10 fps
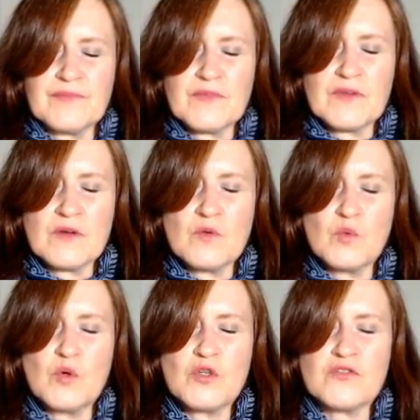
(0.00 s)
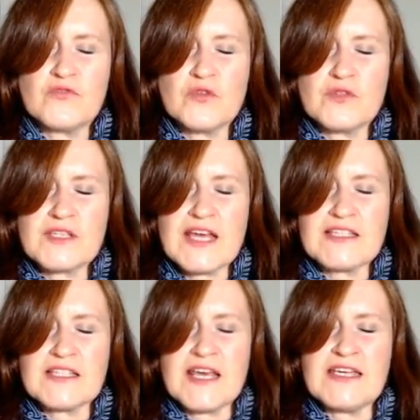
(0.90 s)
or waterfalls
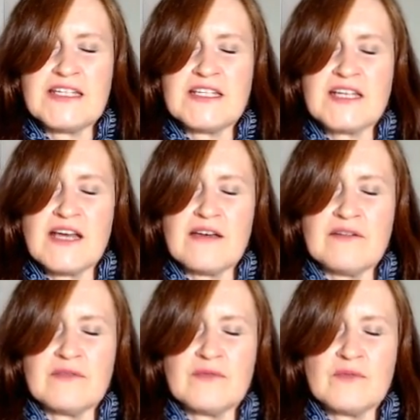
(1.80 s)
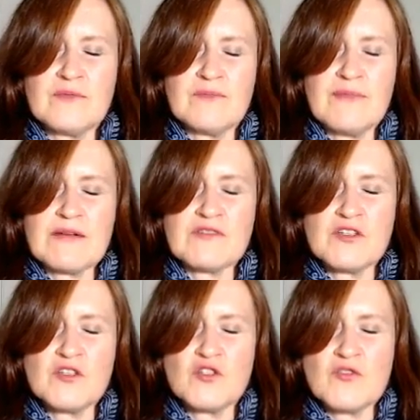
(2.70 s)
cascading down, mountain
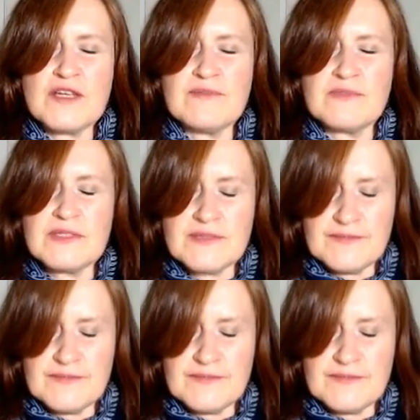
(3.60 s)
streams,